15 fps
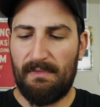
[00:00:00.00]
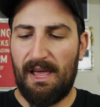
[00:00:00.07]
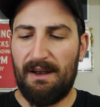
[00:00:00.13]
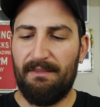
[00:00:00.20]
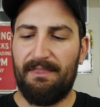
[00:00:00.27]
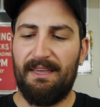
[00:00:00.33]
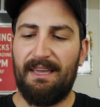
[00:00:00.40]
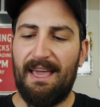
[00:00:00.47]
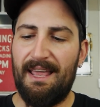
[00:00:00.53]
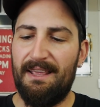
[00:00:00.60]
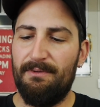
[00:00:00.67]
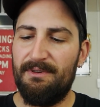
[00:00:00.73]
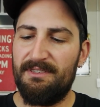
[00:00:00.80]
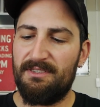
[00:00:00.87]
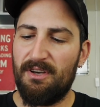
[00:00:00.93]
I don't think
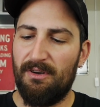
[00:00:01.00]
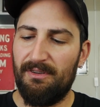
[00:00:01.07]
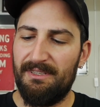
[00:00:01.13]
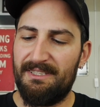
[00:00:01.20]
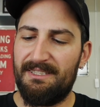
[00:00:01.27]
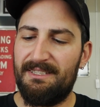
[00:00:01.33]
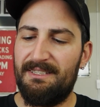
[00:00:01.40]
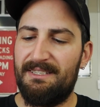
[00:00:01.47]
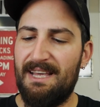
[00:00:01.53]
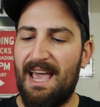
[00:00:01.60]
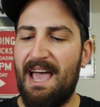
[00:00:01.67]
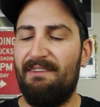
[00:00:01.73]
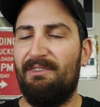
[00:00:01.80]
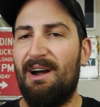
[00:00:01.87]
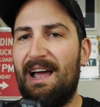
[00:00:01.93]
anyone's goal is
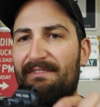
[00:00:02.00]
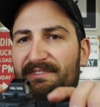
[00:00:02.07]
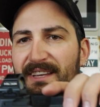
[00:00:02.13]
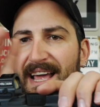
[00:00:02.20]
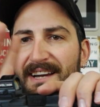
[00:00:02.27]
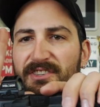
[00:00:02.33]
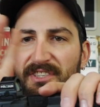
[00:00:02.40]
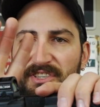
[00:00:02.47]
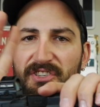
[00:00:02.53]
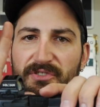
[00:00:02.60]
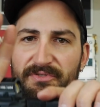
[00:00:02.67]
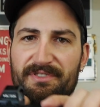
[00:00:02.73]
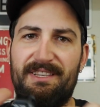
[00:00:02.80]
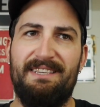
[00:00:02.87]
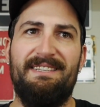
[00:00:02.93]
to ever have to actually
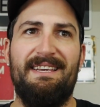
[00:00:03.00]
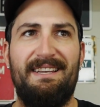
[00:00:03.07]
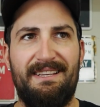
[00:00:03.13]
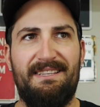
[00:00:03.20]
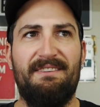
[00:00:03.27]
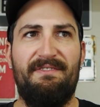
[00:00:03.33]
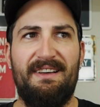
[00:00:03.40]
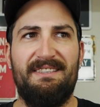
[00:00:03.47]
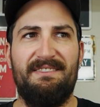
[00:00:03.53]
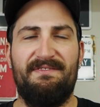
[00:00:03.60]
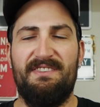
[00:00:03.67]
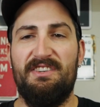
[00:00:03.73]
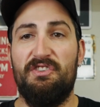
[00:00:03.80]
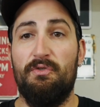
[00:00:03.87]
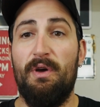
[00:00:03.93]
use this in a defensive
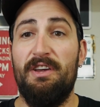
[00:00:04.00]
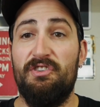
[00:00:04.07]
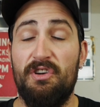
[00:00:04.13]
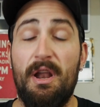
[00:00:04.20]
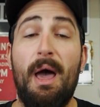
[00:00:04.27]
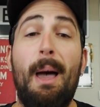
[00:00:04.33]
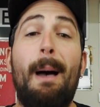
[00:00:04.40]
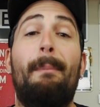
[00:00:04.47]
situation.